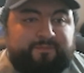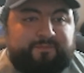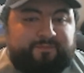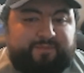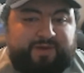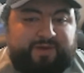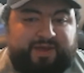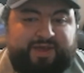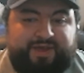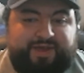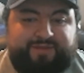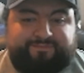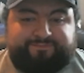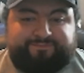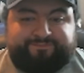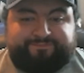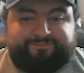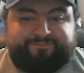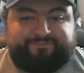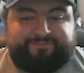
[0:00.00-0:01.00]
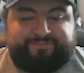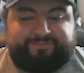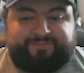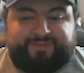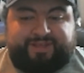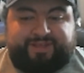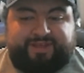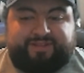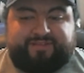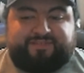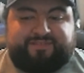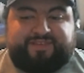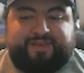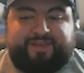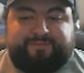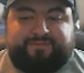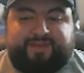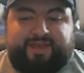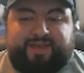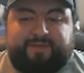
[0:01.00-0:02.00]
but at the
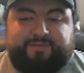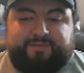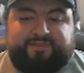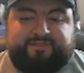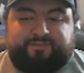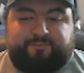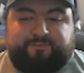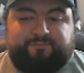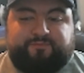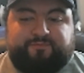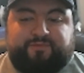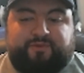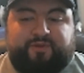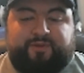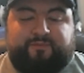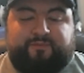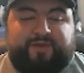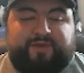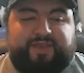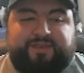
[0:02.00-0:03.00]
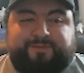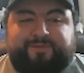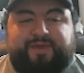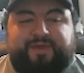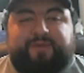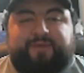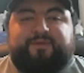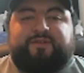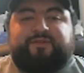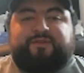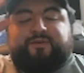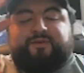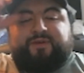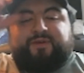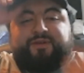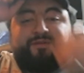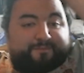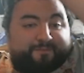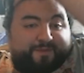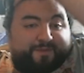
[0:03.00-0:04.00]
same time, it's the only way you'd be able to do
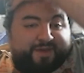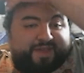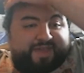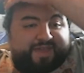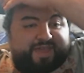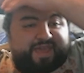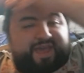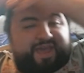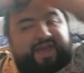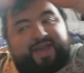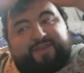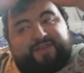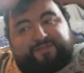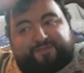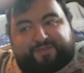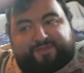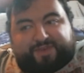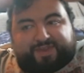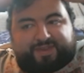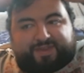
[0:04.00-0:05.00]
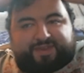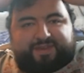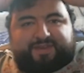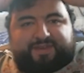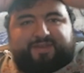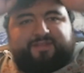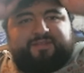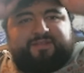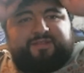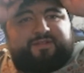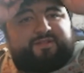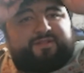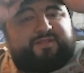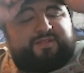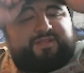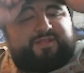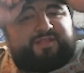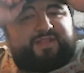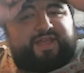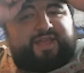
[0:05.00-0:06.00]
it. But yeah, I think
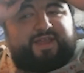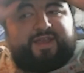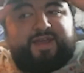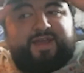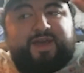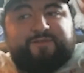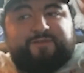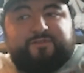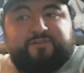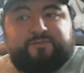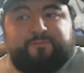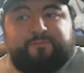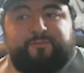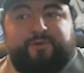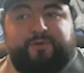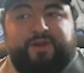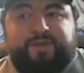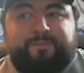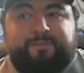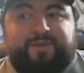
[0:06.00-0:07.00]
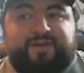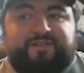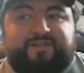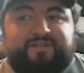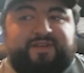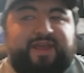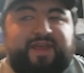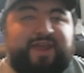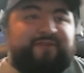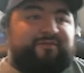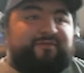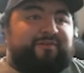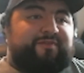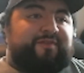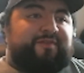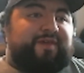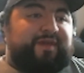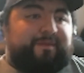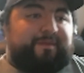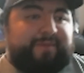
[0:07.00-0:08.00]
that covers pretty much
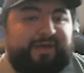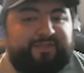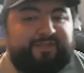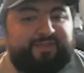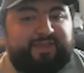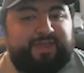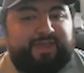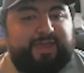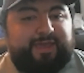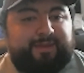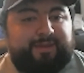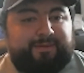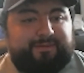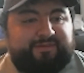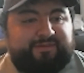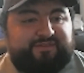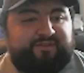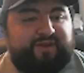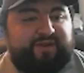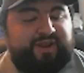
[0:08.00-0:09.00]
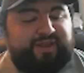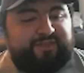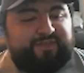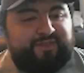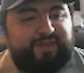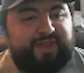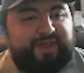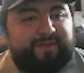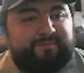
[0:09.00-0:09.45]
everything about the game. Is there anything I